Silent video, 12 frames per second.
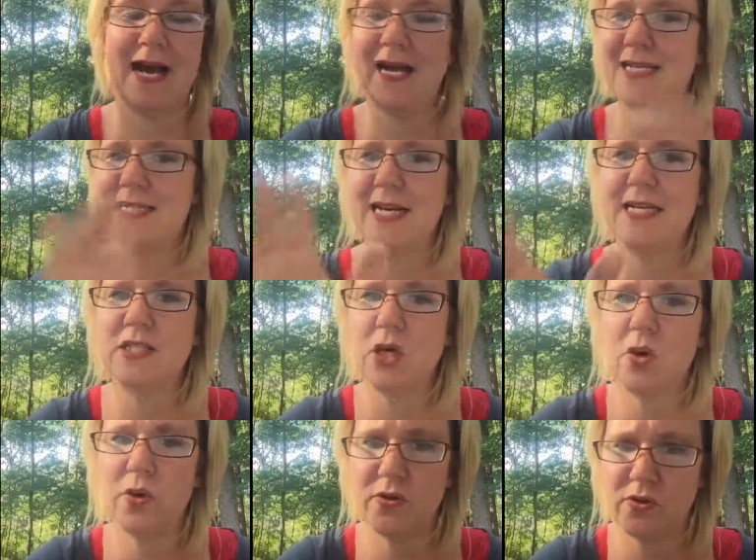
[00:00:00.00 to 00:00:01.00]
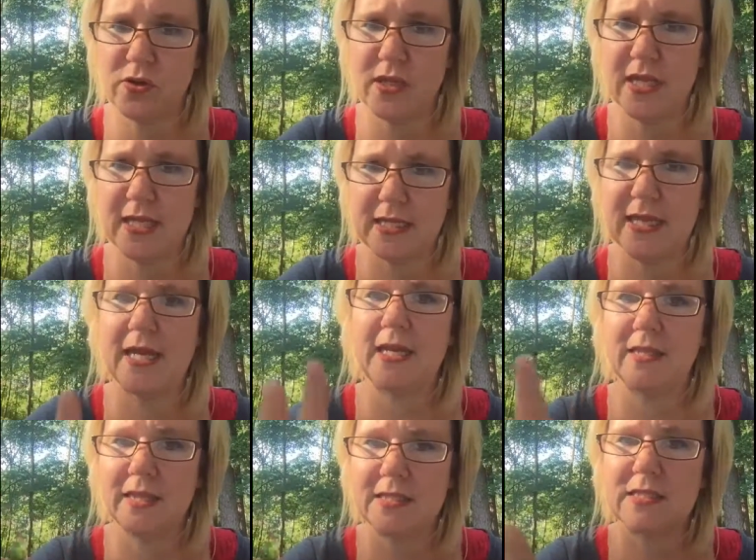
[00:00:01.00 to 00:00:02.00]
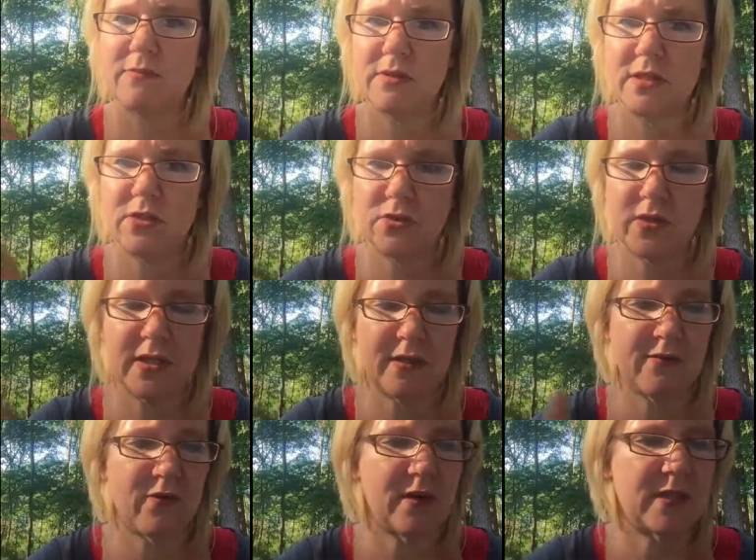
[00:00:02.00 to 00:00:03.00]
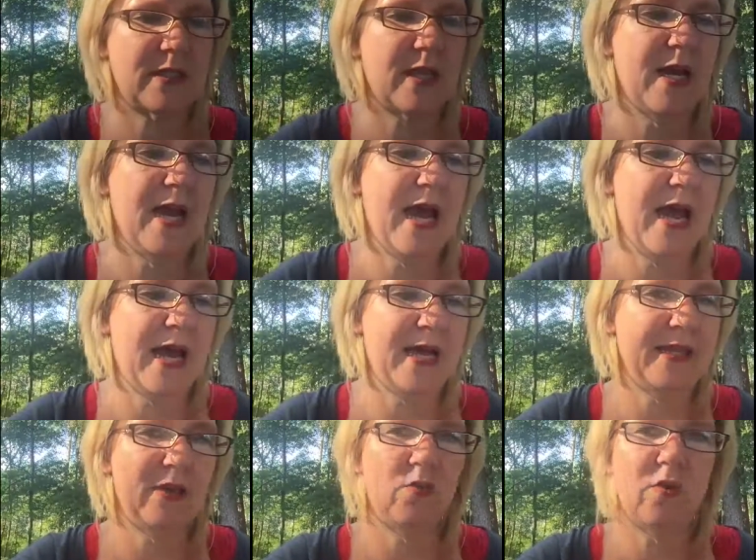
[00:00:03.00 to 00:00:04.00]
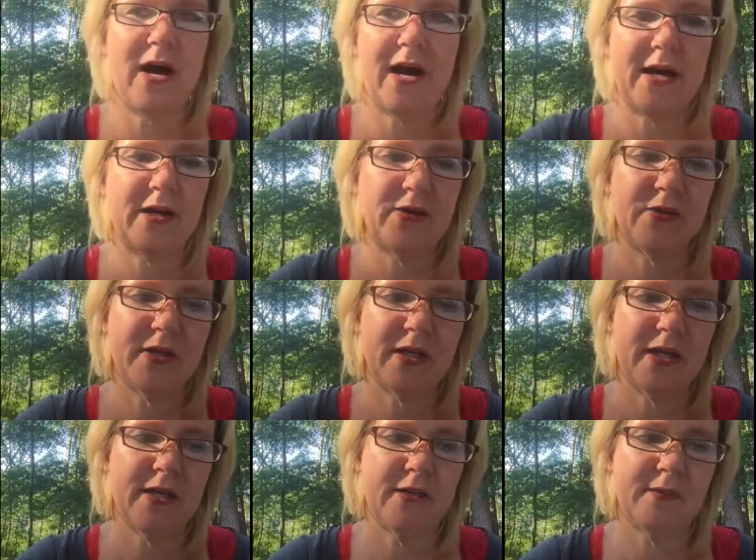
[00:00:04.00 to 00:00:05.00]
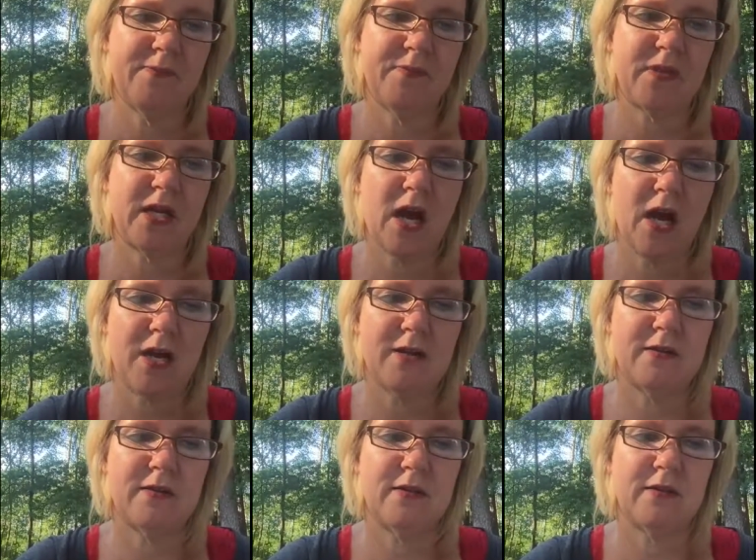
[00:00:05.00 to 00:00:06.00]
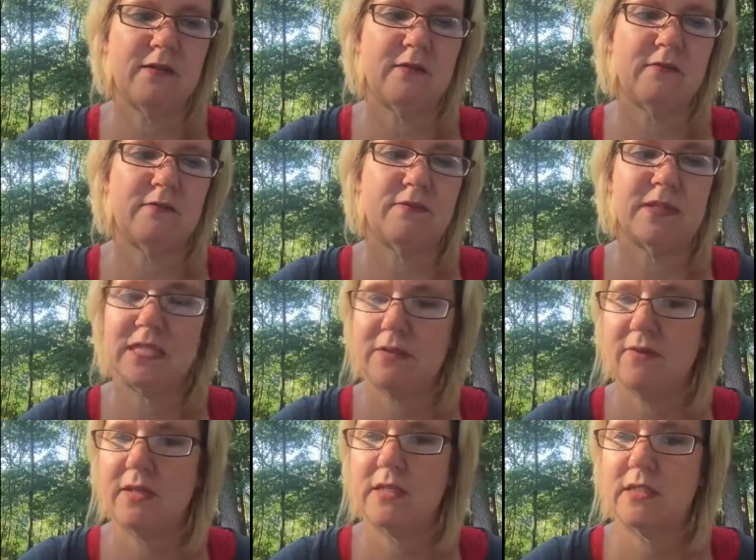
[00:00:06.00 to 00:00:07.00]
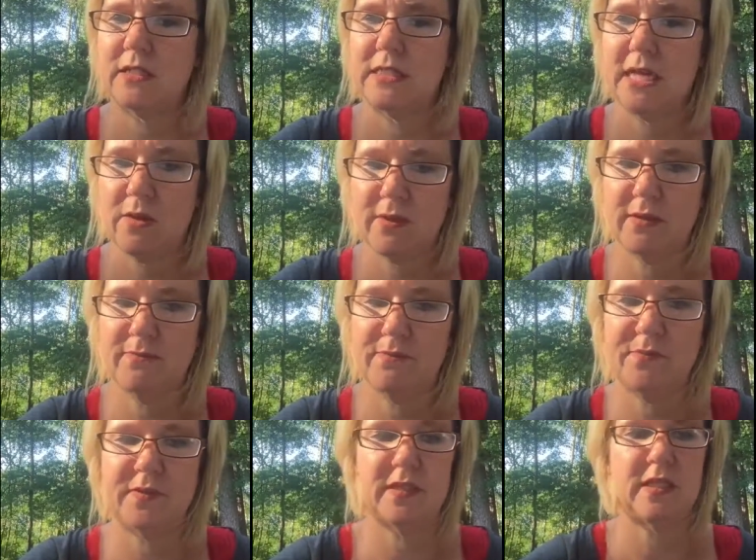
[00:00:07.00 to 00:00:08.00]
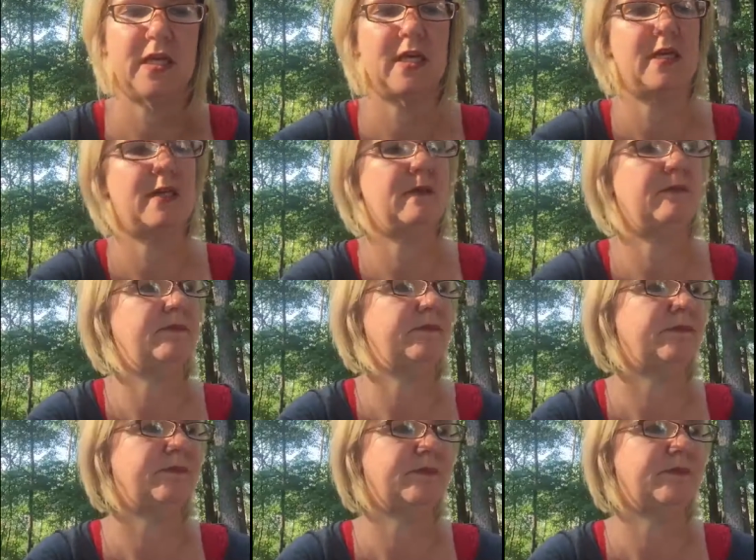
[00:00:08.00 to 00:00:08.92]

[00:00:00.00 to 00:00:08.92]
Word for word: Iodine's a whole other thing. Like, that's something that's really good for us. And then wild um, caught Pacific salmon. Um,